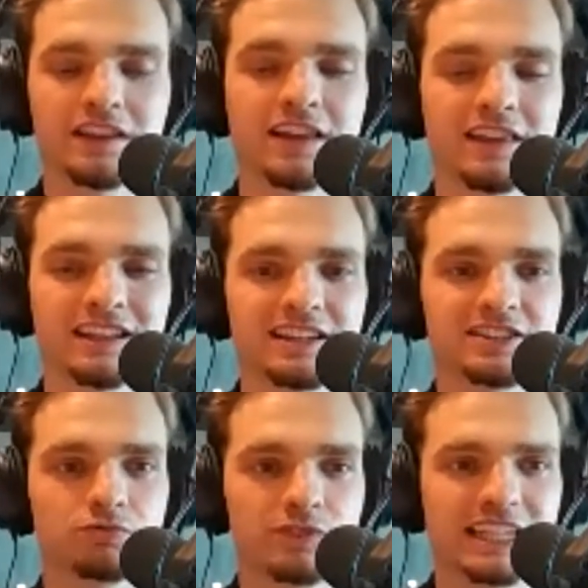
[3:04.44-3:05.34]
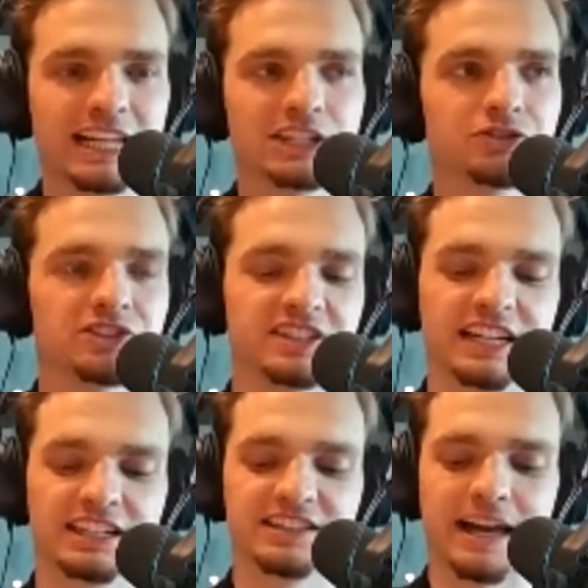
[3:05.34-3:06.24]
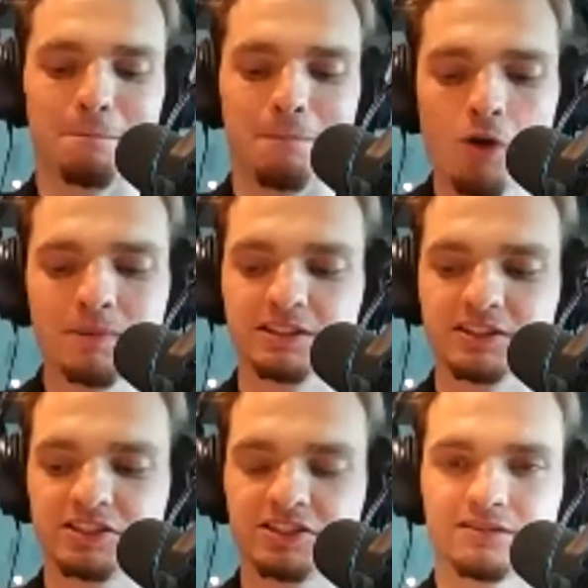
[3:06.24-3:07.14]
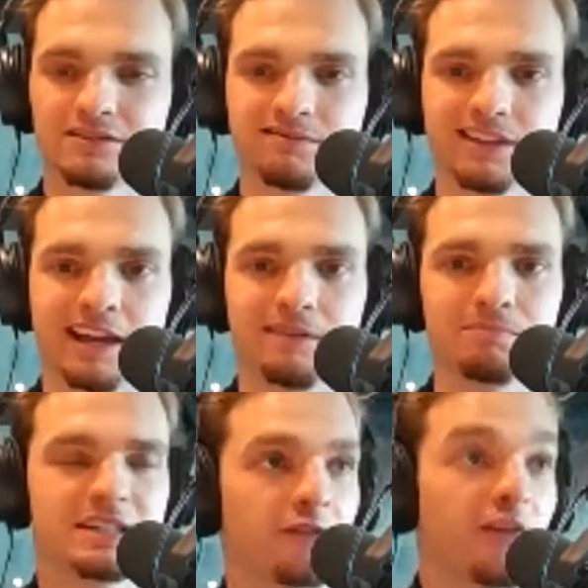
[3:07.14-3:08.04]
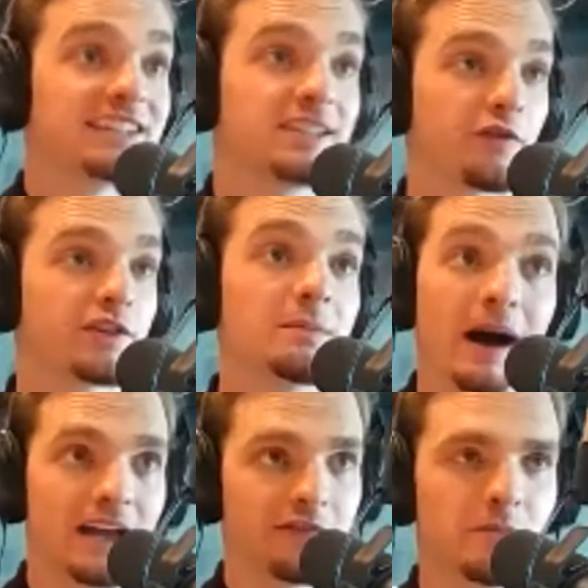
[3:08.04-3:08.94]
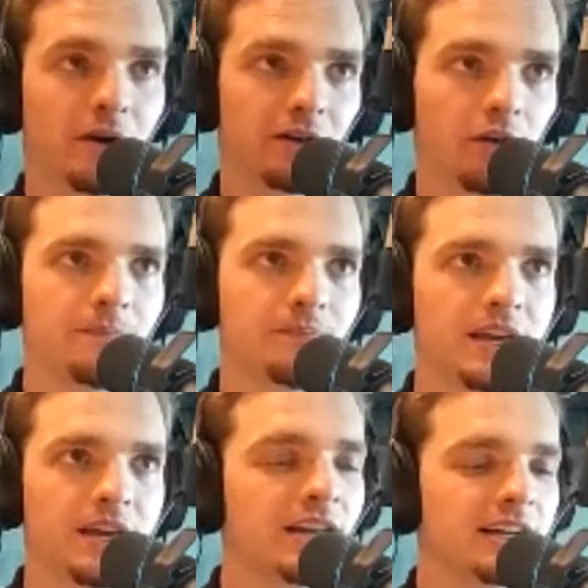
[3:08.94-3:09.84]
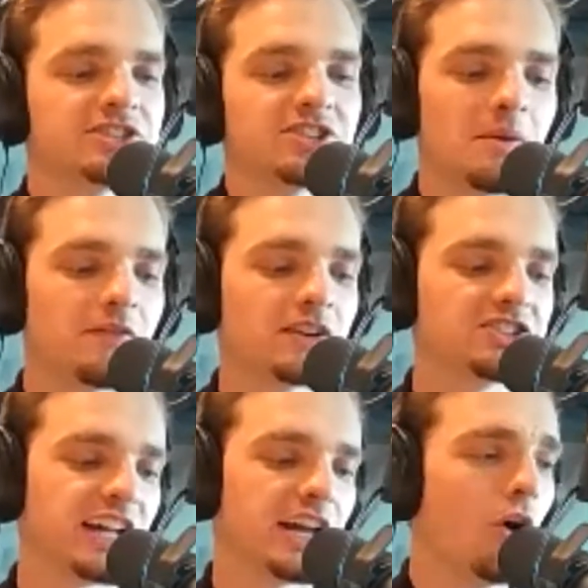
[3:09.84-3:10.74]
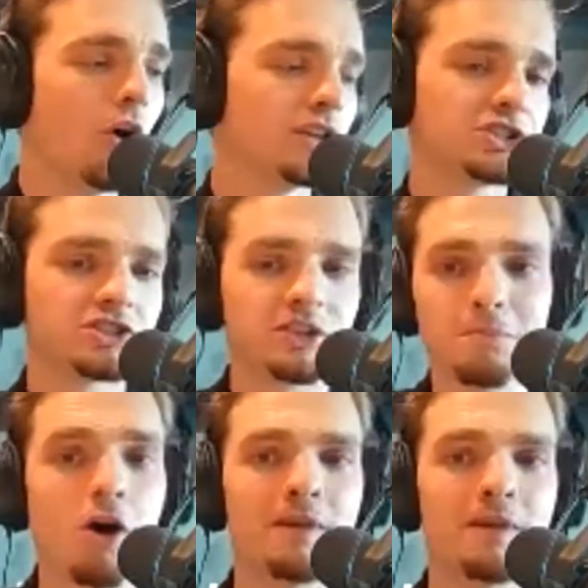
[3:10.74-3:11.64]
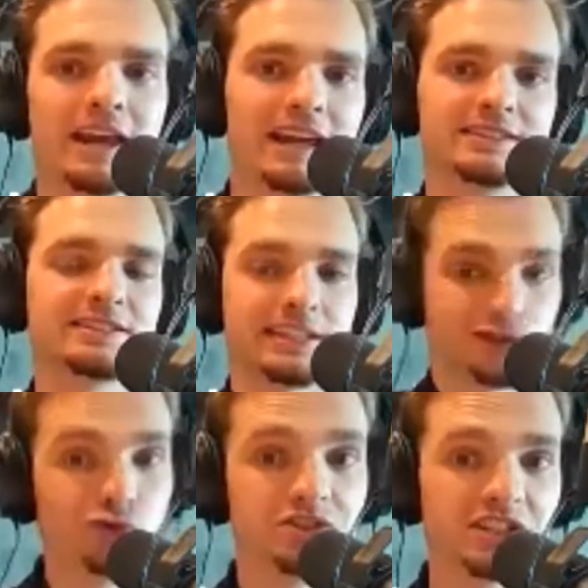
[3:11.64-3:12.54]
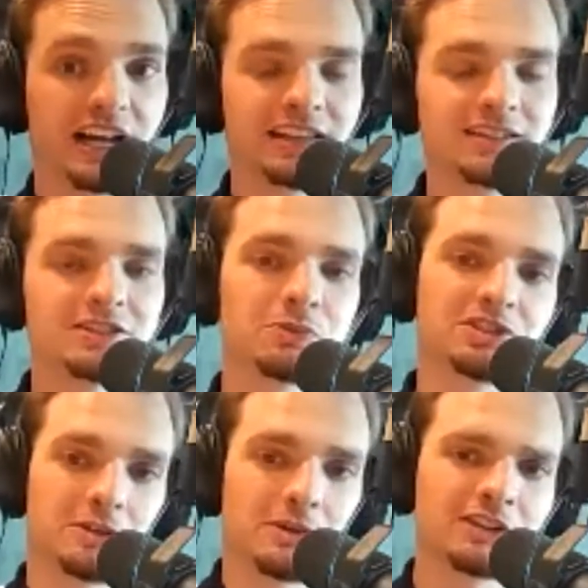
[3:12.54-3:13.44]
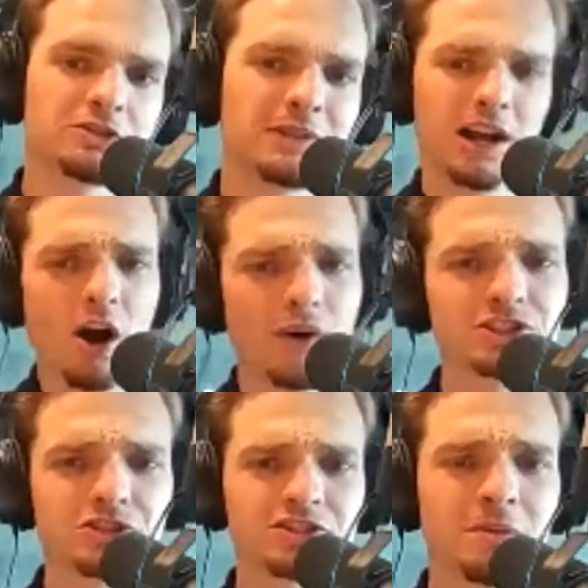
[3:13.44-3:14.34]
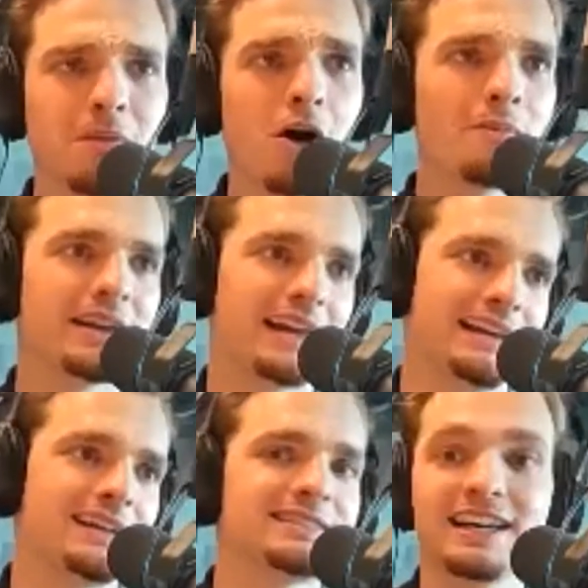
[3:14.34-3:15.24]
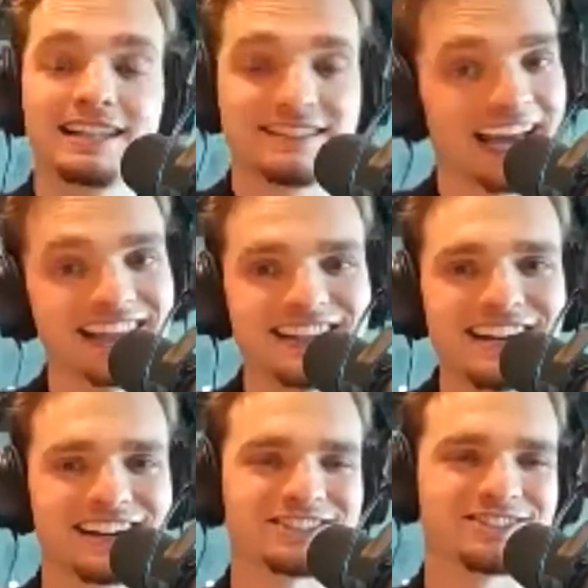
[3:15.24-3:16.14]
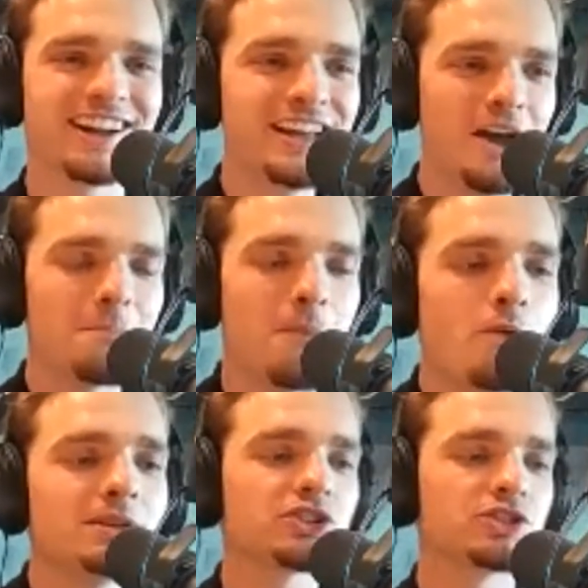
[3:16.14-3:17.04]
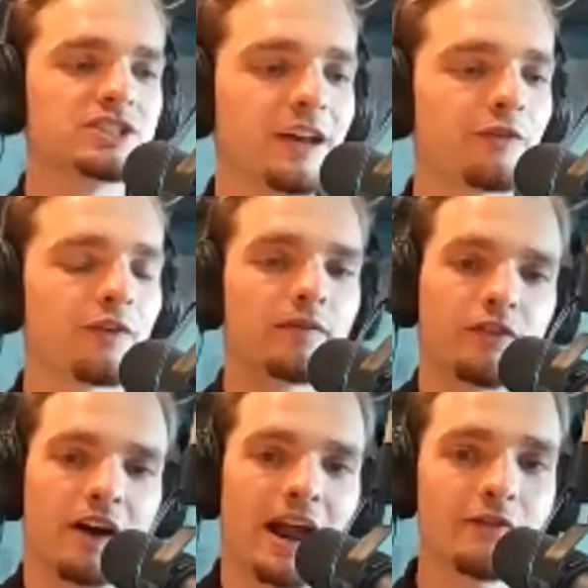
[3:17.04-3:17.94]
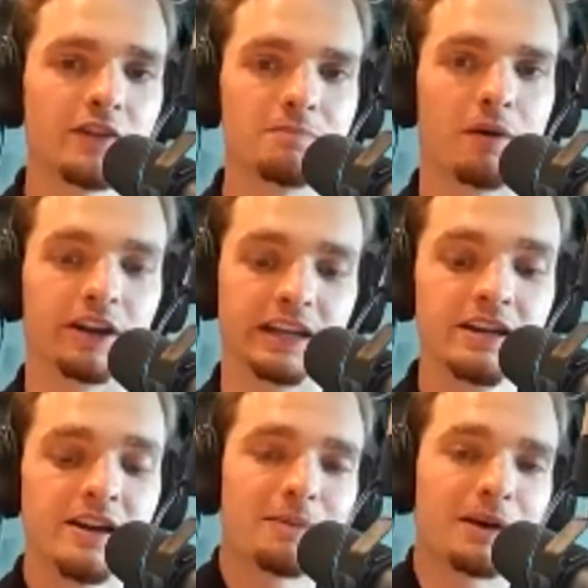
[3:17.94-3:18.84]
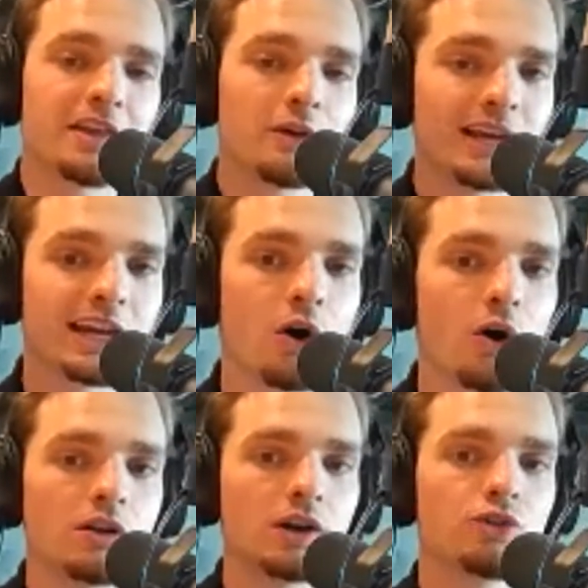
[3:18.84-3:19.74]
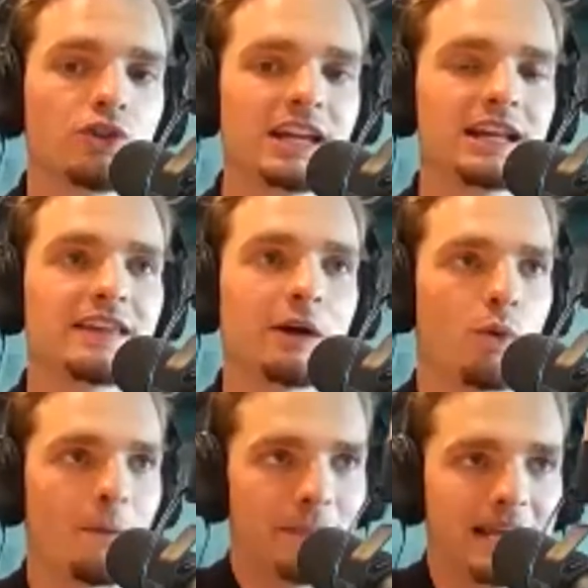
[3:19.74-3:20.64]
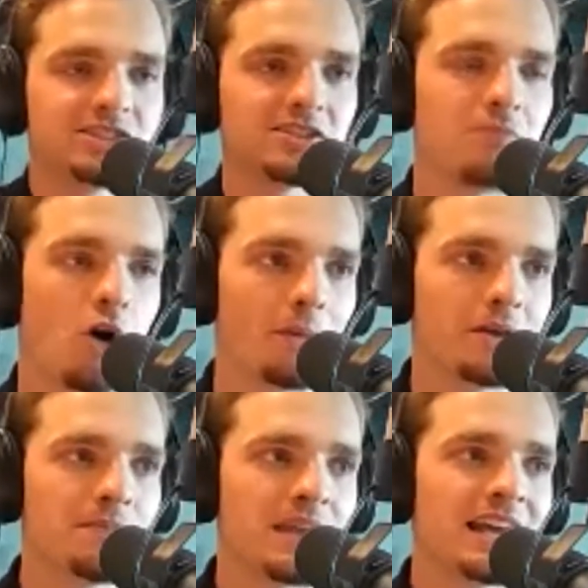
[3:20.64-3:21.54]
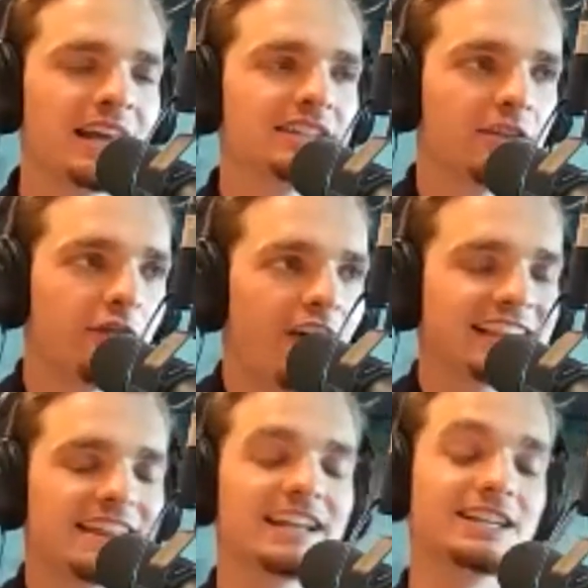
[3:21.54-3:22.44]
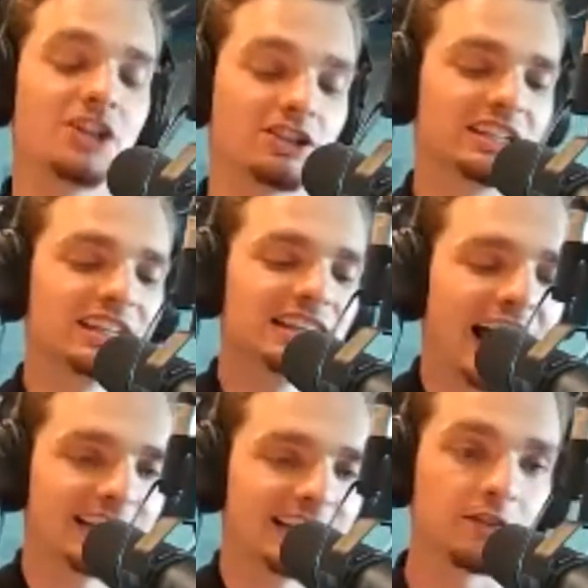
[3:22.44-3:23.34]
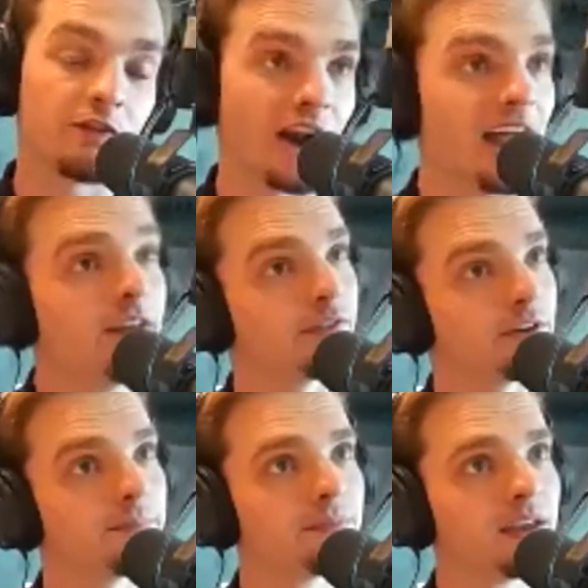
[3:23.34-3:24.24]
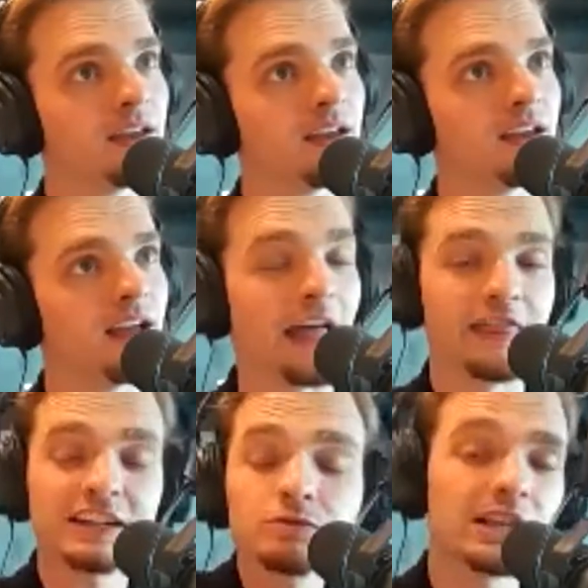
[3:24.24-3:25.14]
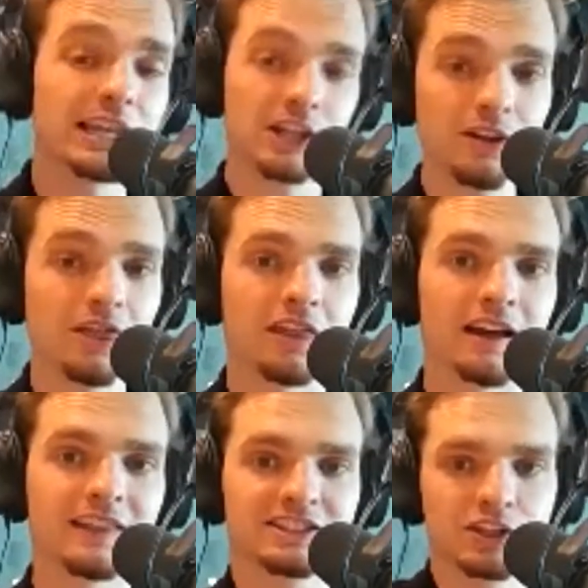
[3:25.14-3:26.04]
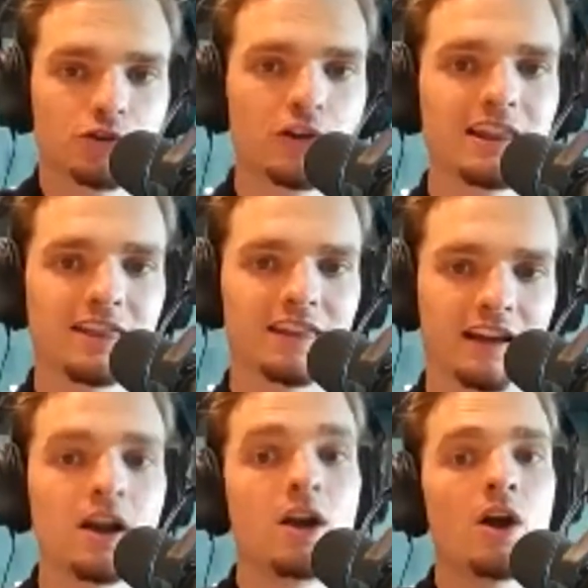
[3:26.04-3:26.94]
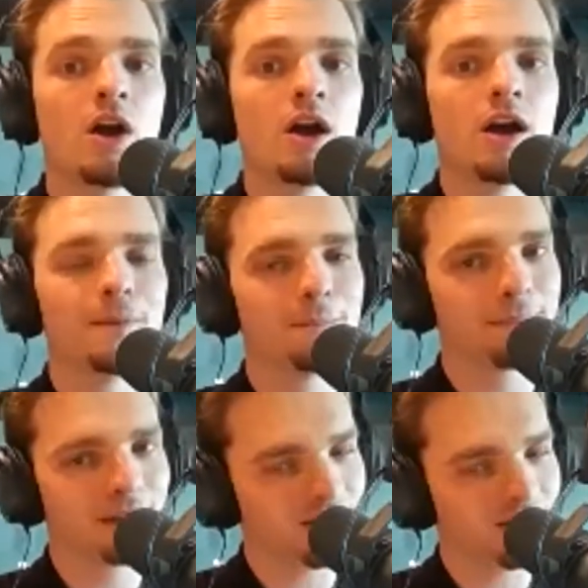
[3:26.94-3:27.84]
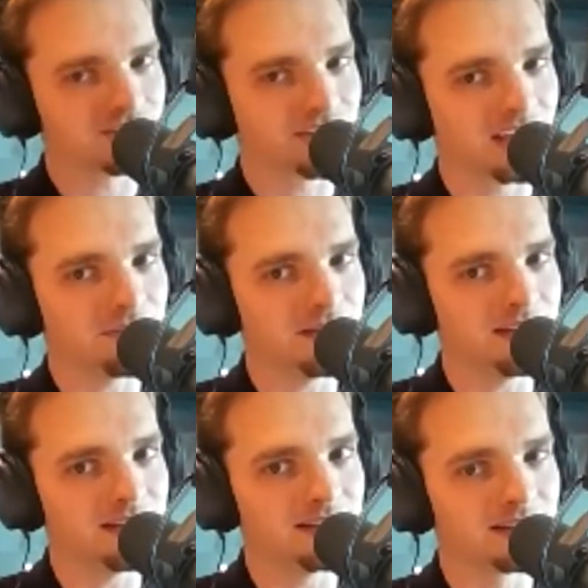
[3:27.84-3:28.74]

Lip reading: that I think that is really interesting is that moments can be defined differently by everybody, right? Some of us say, oh, it's just a moment, and it's like 2 seconds, where someone else will be like, oh, it's just a moment, and it's like 10 years, right? Moments are different for everybody, but I think we can all agree that what makes a moment is the fact that it doesn't last forever. And that's a really good thing. That's a great thing, but it also can be